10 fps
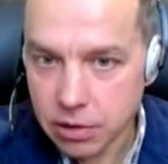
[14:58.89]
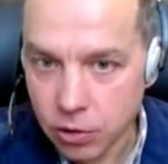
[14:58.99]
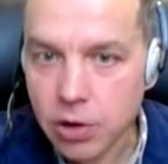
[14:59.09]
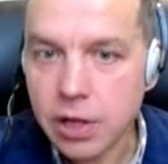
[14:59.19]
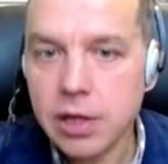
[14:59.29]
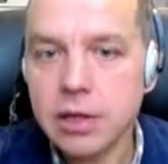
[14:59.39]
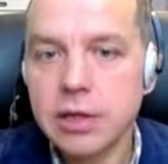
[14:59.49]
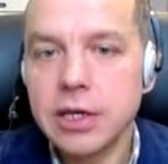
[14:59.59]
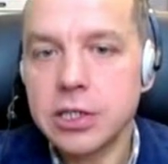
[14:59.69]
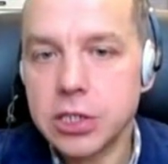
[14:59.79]
local
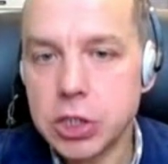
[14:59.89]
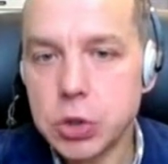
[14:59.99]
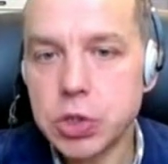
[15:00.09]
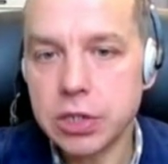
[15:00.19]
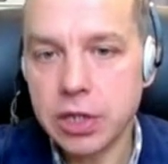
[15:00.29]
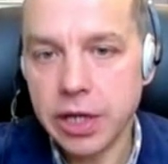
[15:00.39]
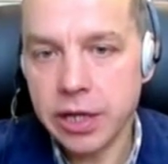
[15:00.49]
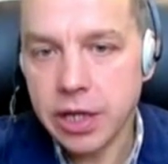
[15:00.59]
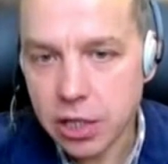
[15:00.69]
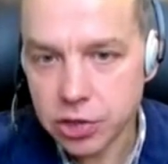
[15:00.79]
institutional
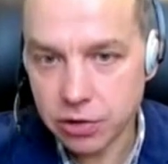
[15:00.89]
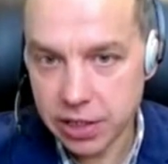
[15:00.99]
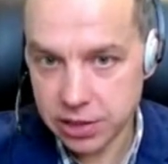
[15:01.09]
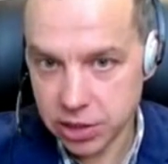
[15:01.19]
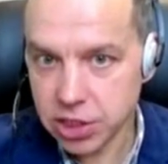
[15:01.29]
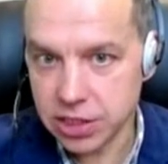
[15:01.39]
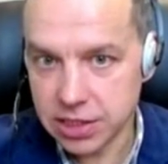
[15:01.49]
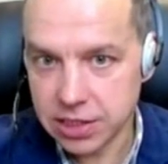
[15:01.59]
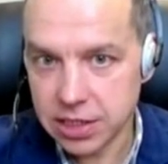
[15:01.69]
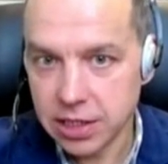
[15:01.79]
and cultural
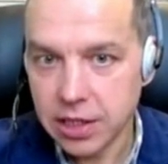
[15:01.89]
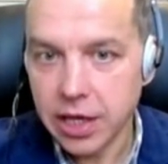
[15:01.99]
conditions.